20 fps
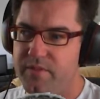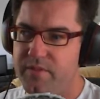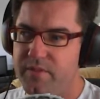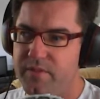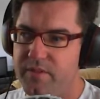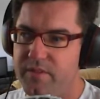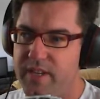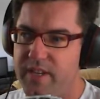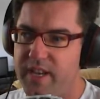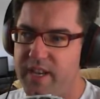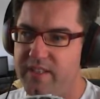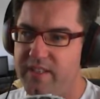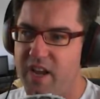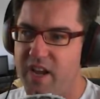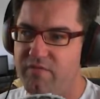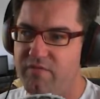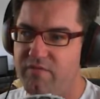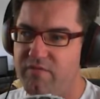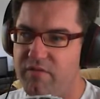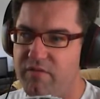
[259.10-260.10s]
See how it's
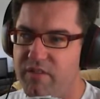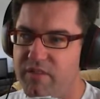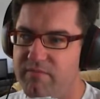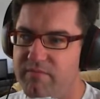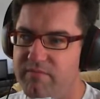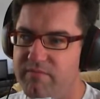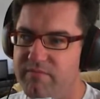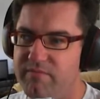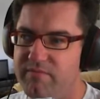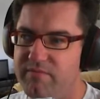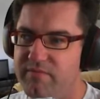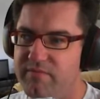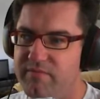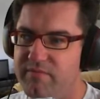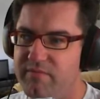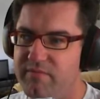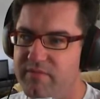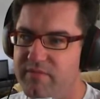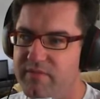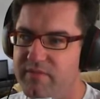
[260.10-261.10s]
going? Vroom, vroom.
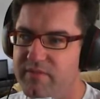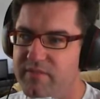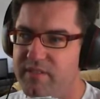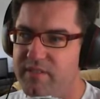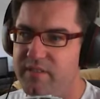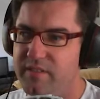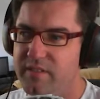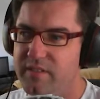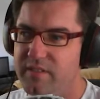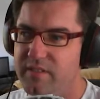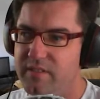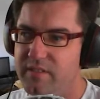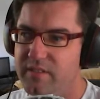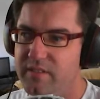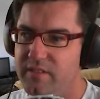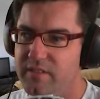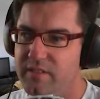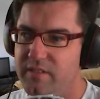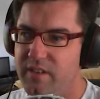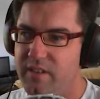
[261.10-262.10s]

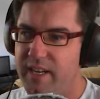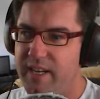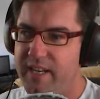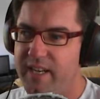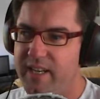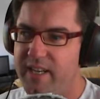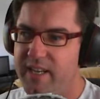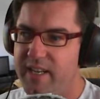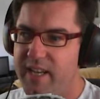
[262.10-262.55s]
Right.